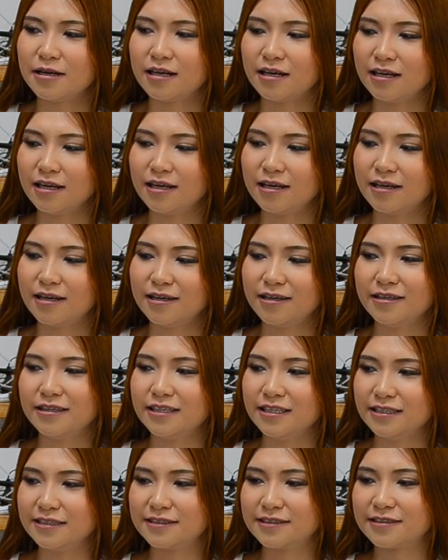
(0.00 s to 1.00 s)
uh,
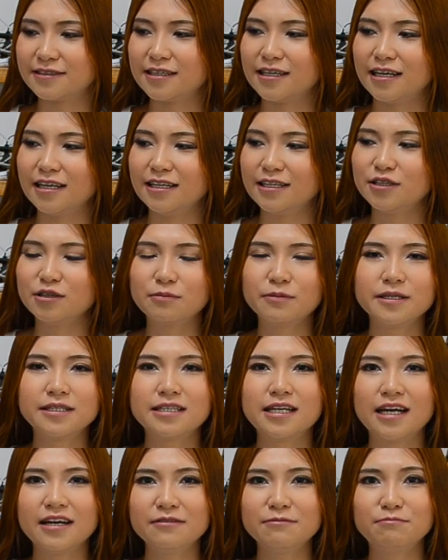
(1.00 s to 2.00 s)
it's a little bit
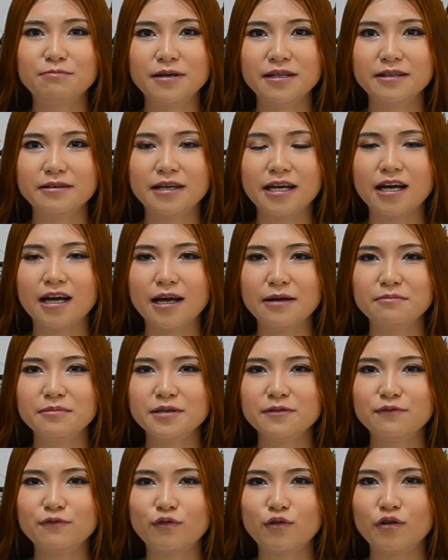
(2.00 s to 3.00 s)
tough, but I
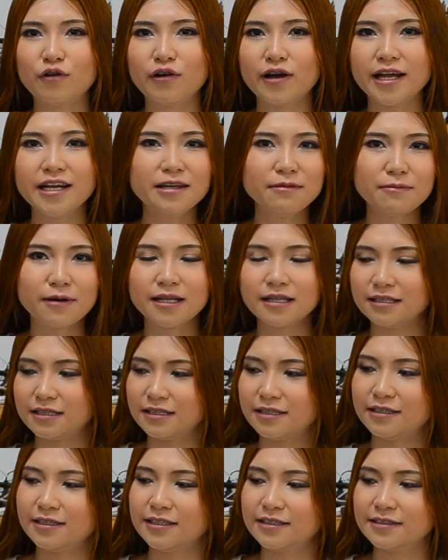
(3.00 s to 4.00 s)
mean for
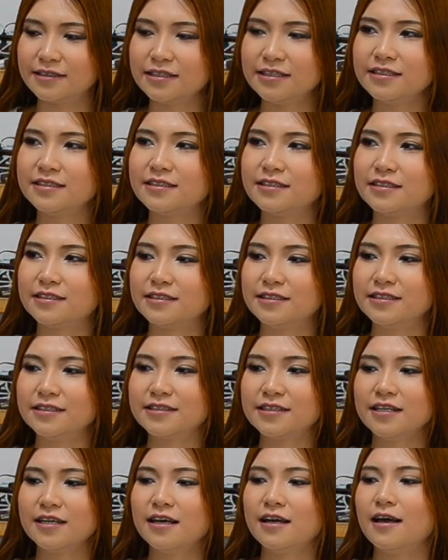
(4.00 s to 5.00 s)
anybody, it's easy.
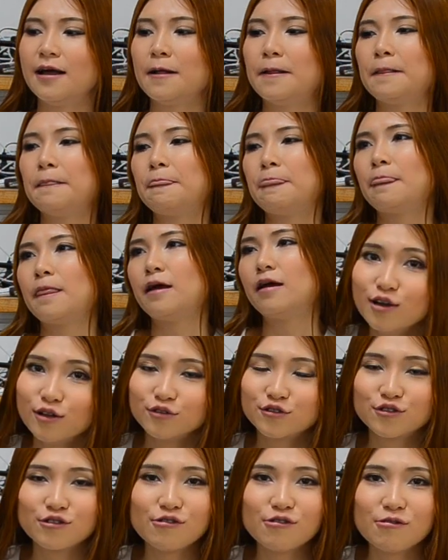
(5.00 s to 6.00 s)
This.
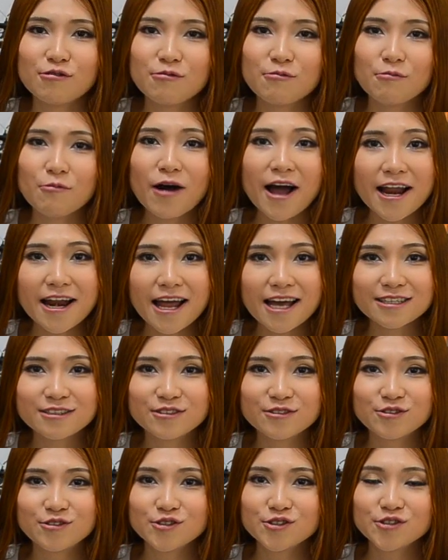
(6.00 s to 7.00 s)
So what I like
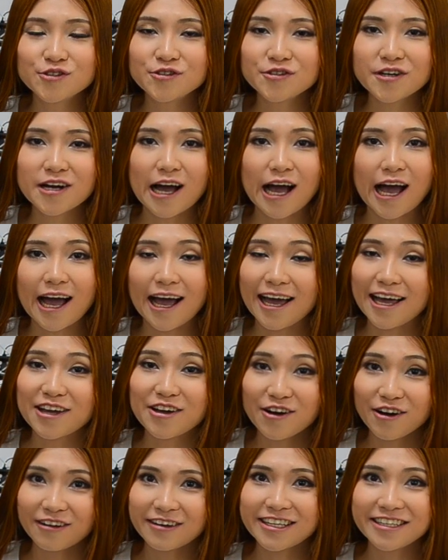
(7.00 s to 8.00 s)
to do, I
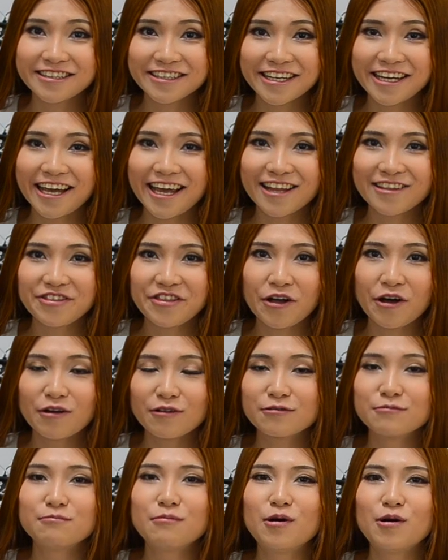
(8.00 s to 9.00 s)
call it the
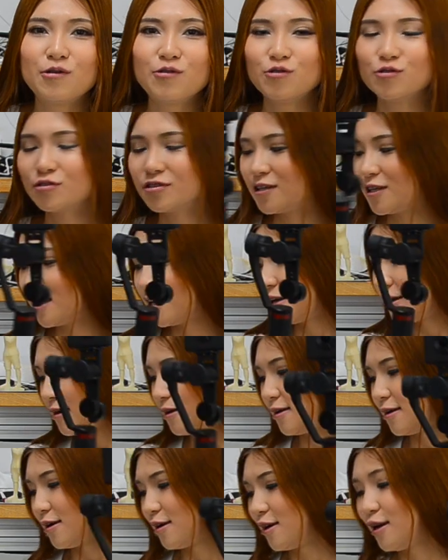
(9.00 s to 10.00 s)
Gandalf mode.
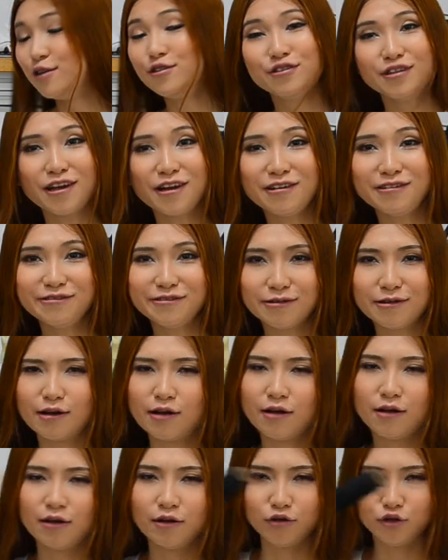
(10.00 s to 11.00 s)
You know,
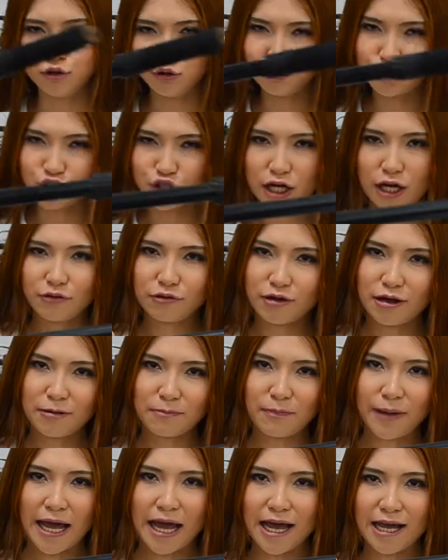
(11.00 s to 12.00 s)
you shall
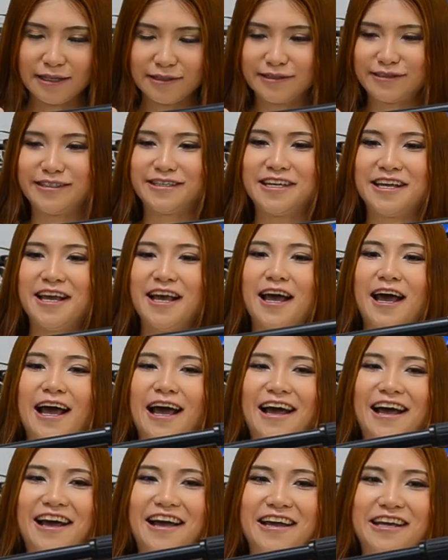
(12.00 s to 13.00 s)
not pass.
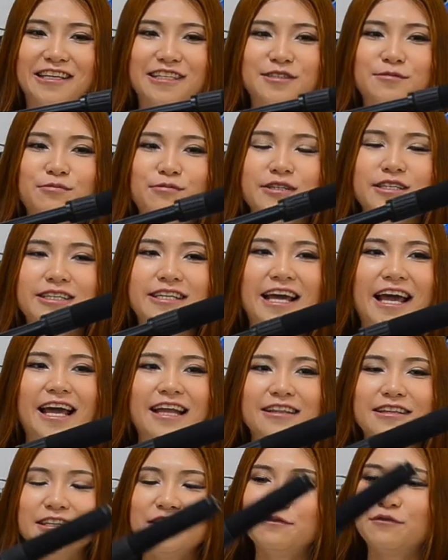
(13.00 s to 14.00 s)
Uh, it's pretty
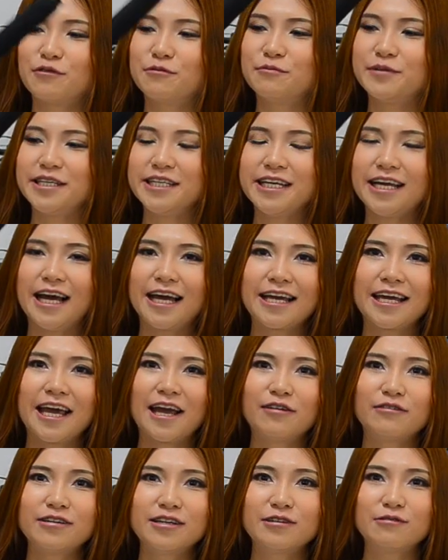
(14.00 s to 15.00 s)
handy for me. I
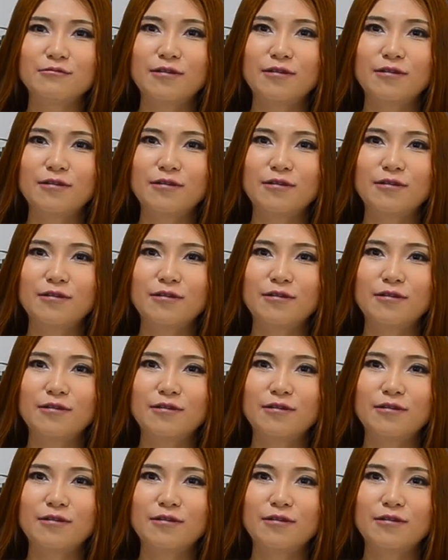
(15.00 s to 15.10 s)
carry it